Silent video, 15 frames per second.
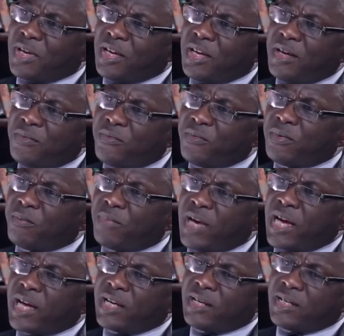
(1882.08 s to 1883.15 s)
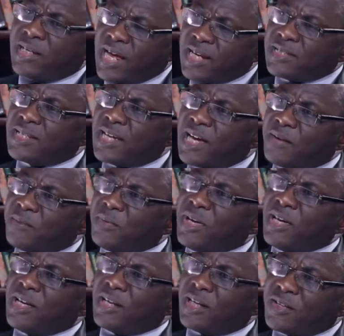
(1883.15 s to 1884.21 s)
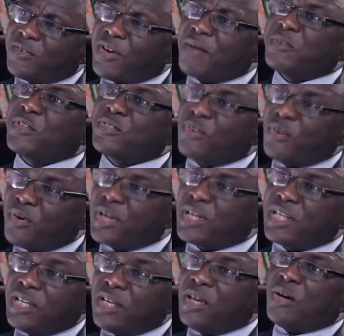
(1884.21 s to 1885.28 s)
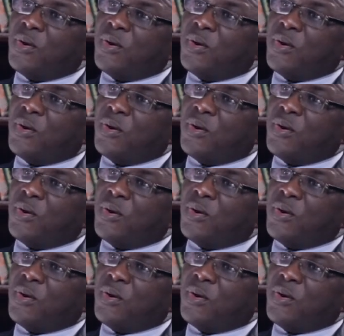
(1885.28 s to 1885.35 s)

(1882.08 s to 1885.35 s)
If by that time the draft is not ready,